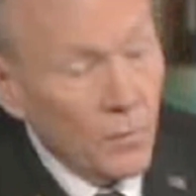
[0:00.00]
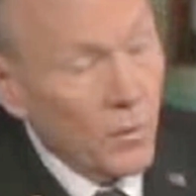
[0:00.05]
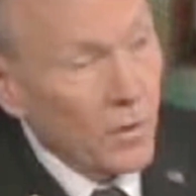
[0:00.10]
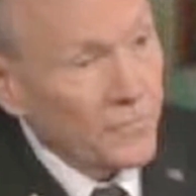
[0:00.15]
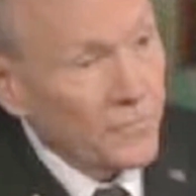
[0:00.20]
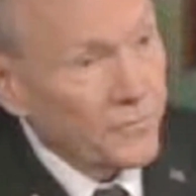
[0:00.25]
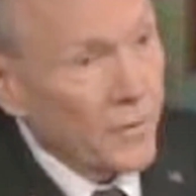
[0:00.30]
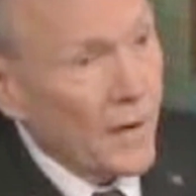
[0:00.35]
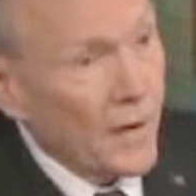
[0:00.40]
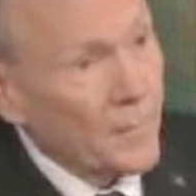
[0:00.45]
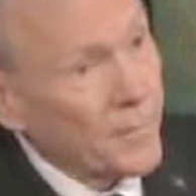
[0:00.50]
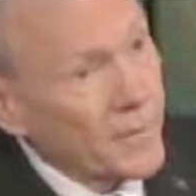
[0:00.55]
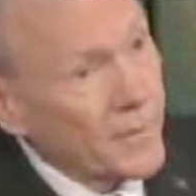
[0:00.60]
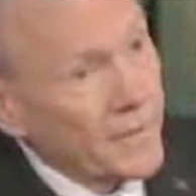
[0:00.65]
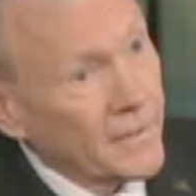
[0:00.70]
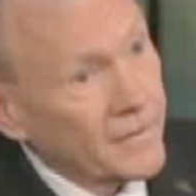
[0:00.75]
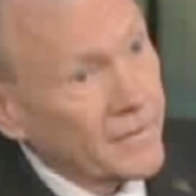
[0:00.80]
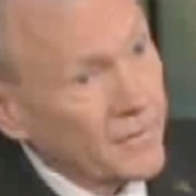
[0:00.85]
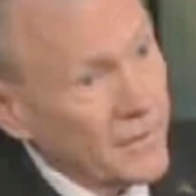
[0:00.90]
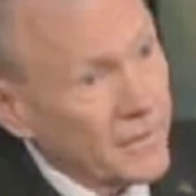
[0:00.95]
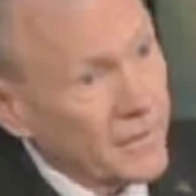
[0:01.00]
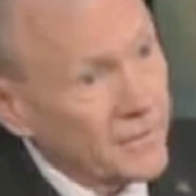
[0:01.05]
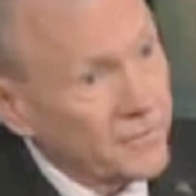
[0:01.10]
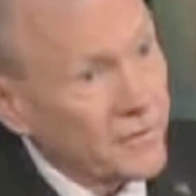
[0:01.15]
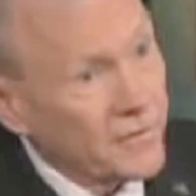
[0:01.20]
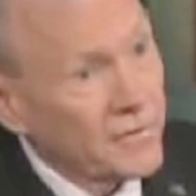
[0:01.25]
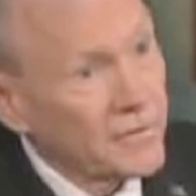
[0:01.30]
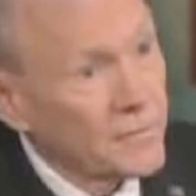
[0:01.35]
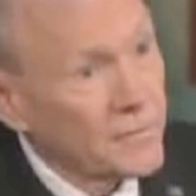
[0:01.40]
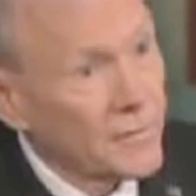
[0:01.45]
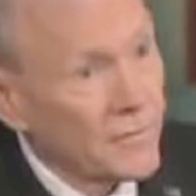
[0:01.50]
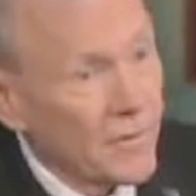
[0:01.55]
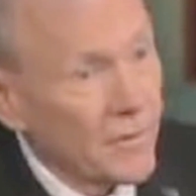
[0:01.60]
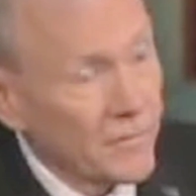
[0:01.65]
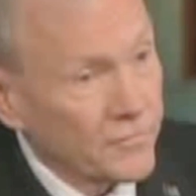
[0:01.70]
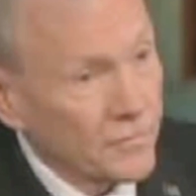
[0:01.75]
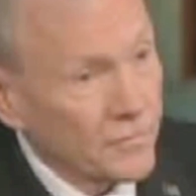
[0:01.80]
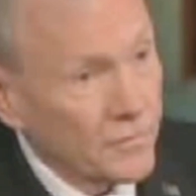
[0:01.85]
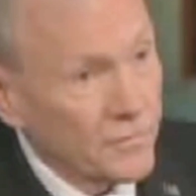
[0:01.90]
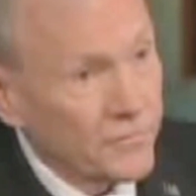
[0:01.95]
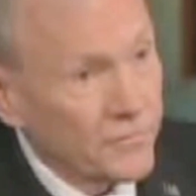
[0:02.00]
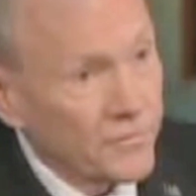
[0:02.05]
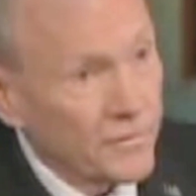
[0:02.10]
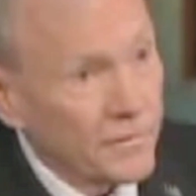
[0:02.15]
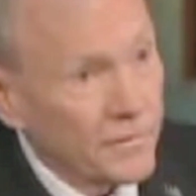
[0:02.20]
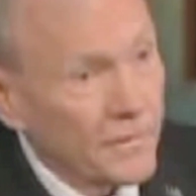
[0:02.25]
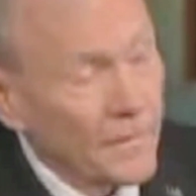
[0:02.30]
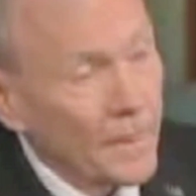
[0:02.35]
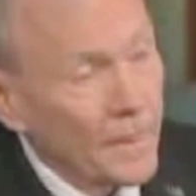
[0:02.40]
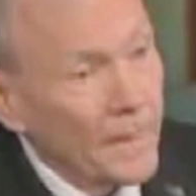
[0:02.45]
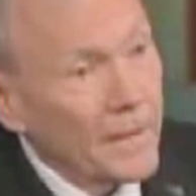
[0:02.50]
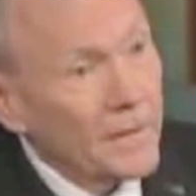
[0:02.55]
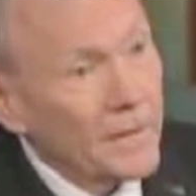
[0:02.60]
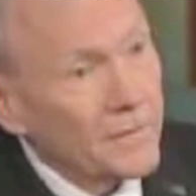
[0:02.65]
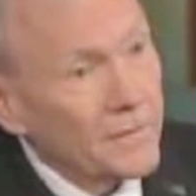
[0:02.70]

We're also operating under a continuing resolution